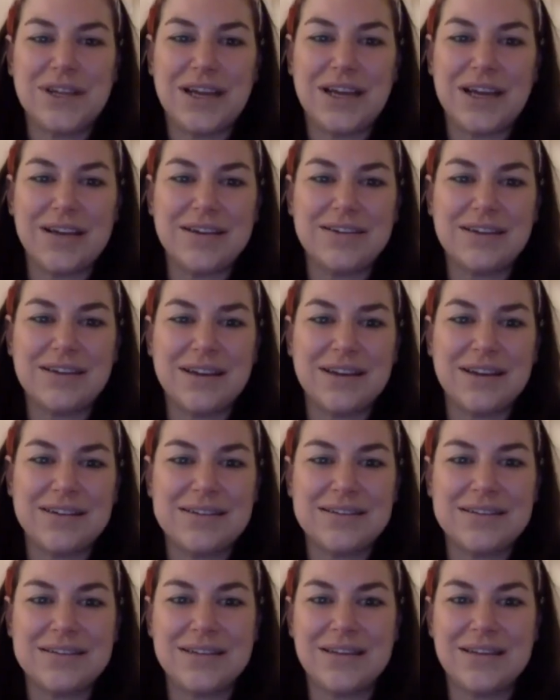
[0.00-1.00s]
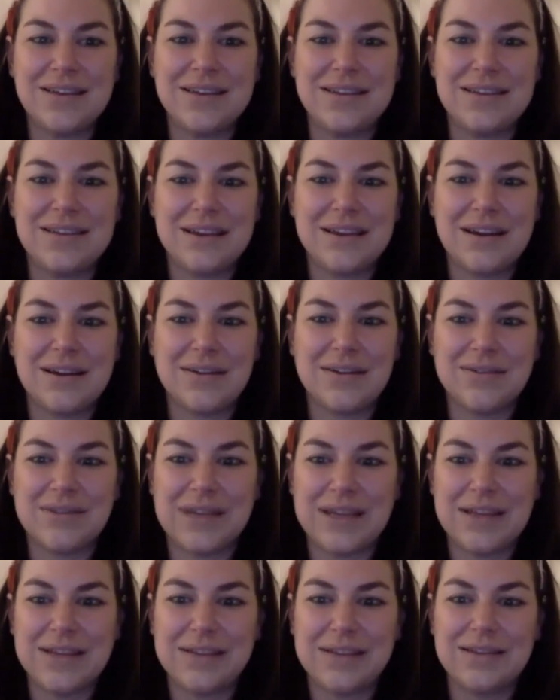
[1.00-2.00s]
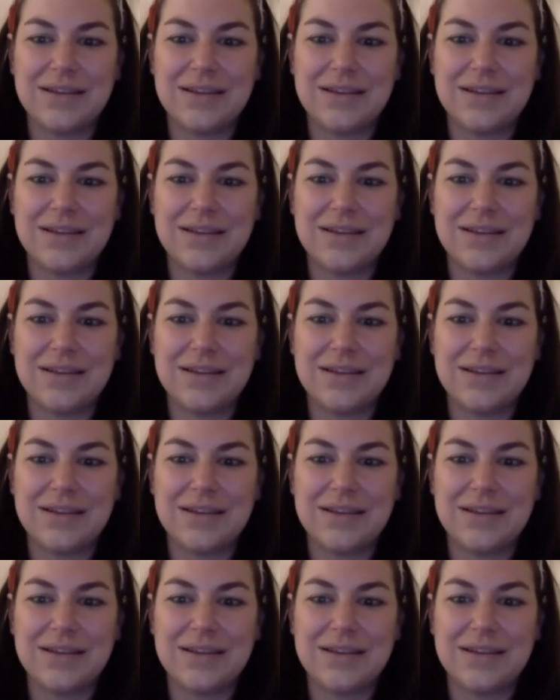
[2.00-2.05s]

I could see kind of like